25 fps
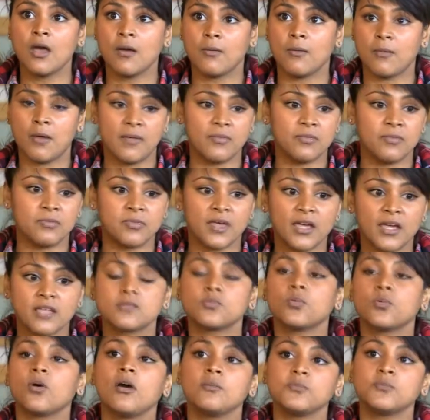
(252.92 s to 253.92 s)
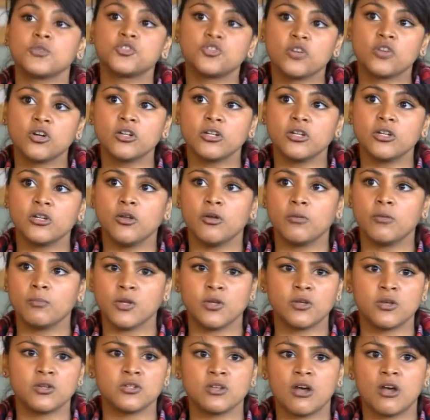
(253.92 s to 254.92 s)
And that's what I'm struggling on
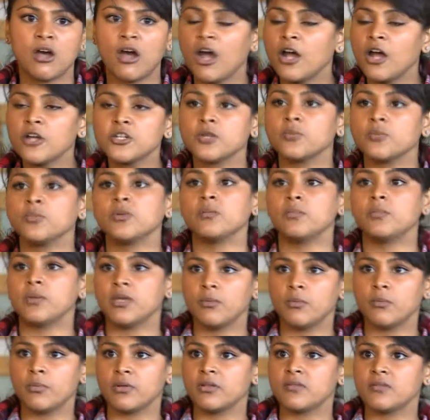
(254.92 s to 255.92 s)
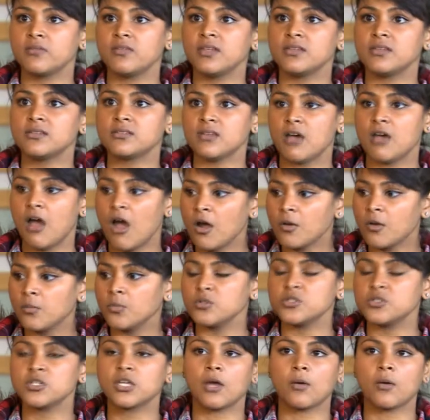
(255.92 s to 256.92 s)
because I don't want to be in benefits. I
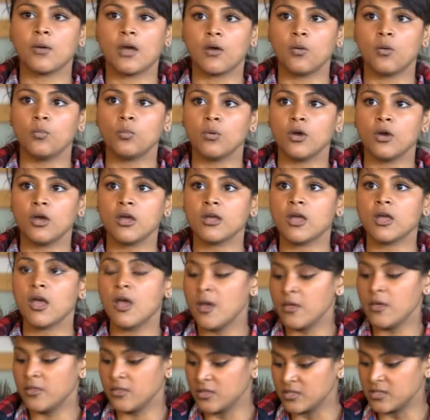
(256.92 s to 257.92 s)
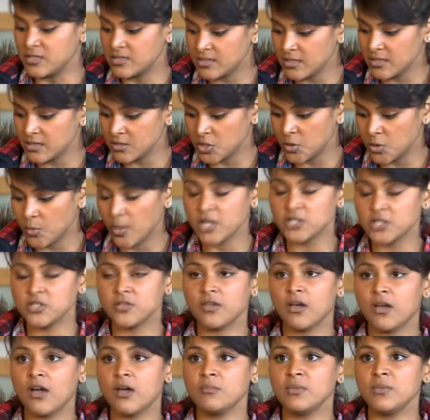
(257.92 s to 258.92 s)
want to go out and work. The situation
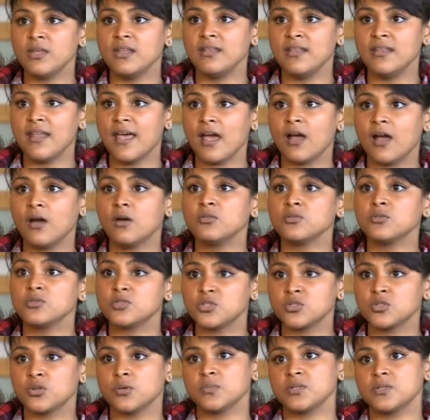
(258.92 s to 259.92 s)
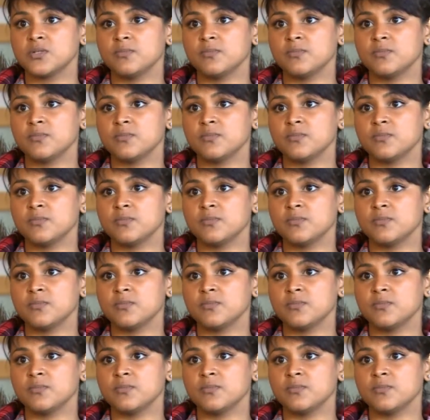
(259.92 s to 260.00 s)
that I'm in now stops